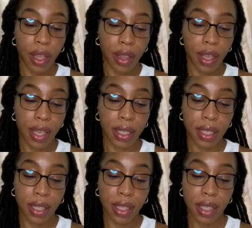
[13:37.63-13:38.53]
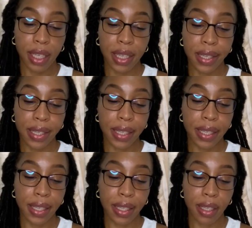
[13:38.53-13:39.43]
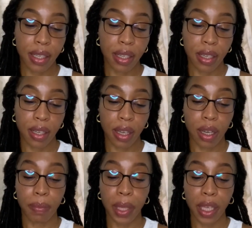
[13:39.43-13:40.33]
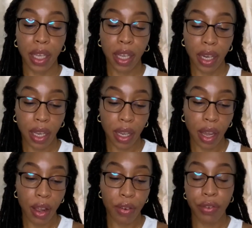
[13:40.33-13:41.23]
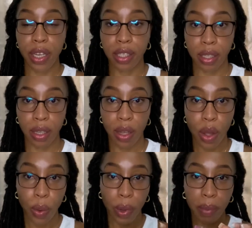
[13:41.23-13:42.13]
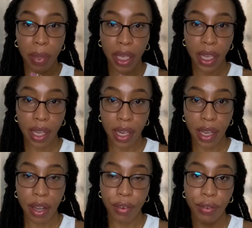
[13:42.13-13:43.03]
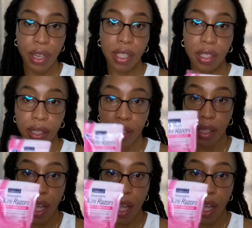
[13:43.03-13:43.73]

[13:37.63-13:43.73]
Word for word: this is a bikini razor. Well, bikini razors.